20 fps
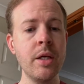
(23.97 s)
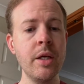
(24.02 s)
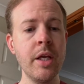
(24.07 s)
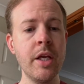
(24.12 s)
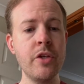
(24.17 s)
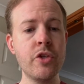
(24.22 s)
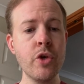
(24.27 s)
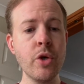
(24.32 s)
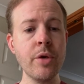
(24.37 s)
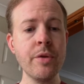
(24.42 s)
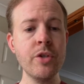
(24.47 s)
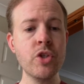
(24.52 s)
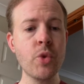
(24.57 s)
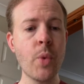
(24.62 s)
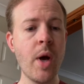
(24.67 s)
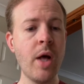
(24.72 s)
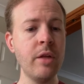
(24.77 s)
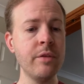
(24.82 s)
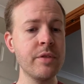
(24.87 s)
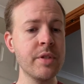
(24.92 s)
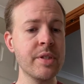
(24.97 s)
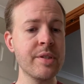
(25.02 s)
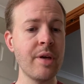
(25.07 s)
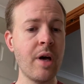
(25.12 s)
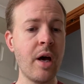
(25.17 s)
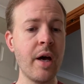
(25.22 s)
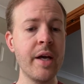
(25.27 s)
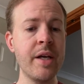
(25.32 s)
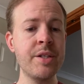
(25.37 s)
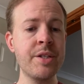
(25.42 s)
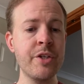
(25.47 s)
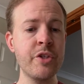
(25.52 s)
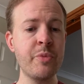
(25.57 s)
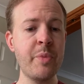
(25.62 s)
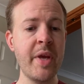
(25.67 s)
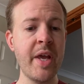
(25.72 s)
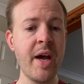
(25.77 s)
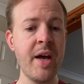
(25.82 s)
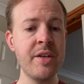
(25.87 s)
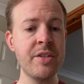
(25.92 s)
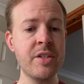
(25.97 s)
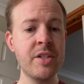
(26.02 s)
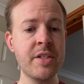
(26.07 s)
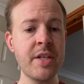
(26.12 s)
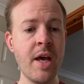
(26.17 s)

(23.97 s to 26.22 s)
He took the twelve aside and began to